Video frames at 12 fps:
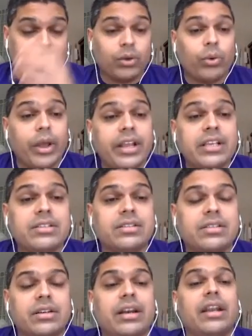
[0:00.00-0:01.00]

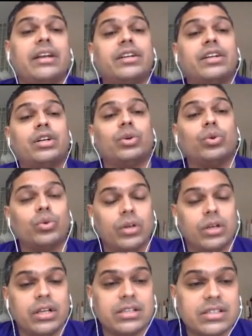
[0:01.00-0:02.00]
queries related to
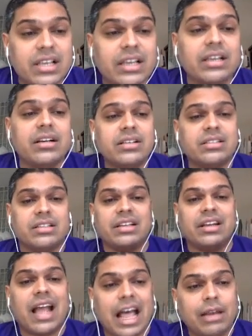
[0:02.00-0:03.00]
singers and
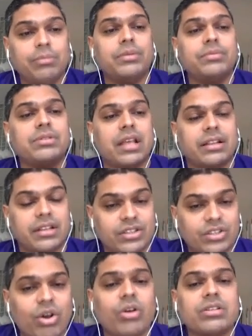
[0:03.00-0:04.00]
their albums and their
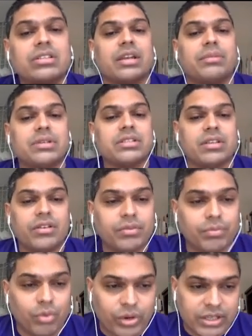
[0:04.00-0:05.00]
songs can be
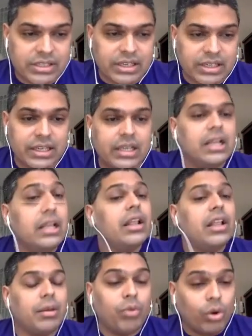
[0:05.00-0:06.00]
served more easily.
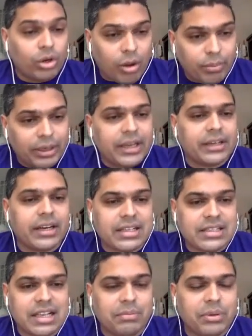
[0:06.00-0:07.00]
A more complicated
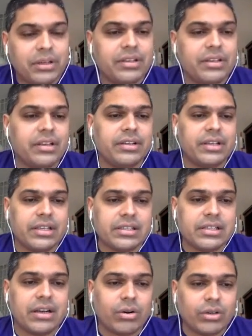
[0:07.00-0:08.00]
example here is
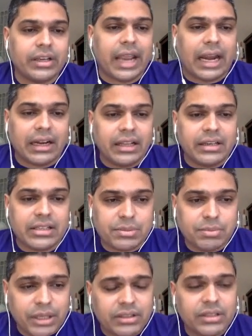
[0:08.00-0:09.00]
around Catalina
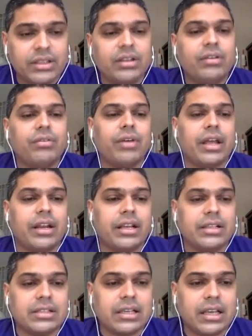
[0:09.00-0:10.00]
Smith,
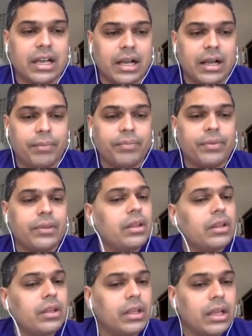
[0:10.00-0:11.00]
whereas uh,
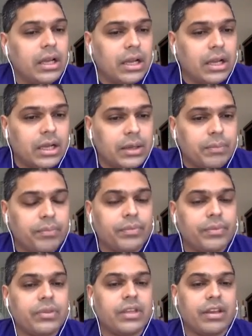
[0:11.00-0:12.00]
uh,
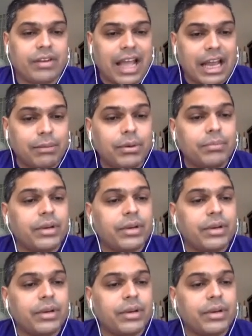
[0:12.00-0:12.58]
they have an album